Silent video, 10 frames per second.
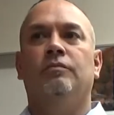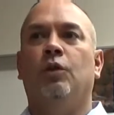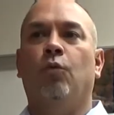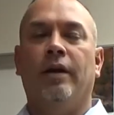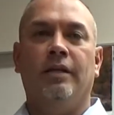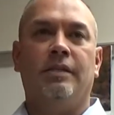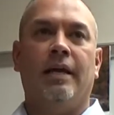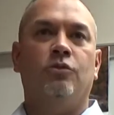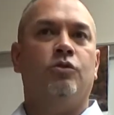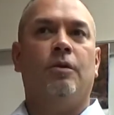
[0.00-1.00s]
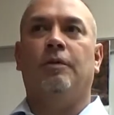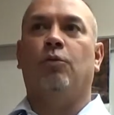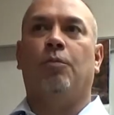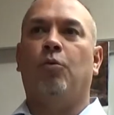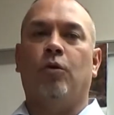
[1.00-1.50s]
the witness answers them and the
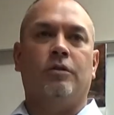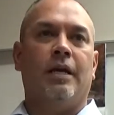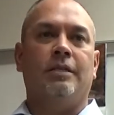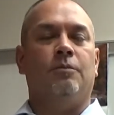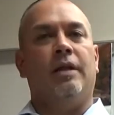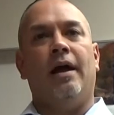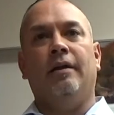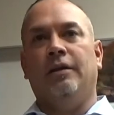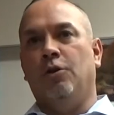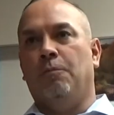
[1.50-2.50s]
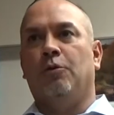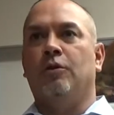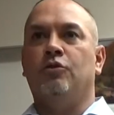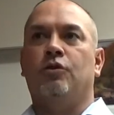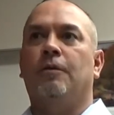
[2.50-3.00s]
reporter takes them down and then you
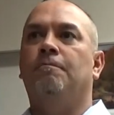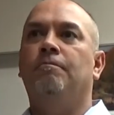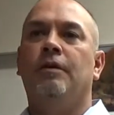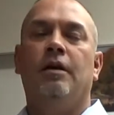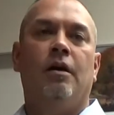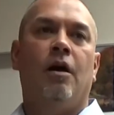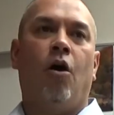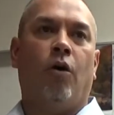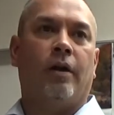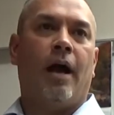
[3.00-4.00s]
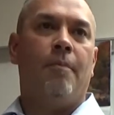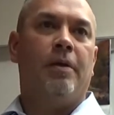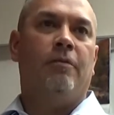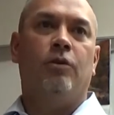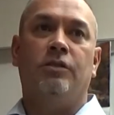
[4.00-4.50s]
produce a hard
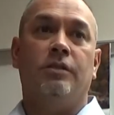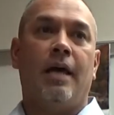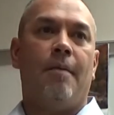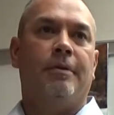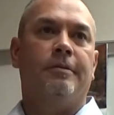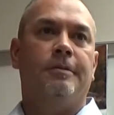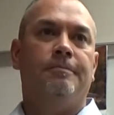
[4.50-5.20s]
copy of what just happened.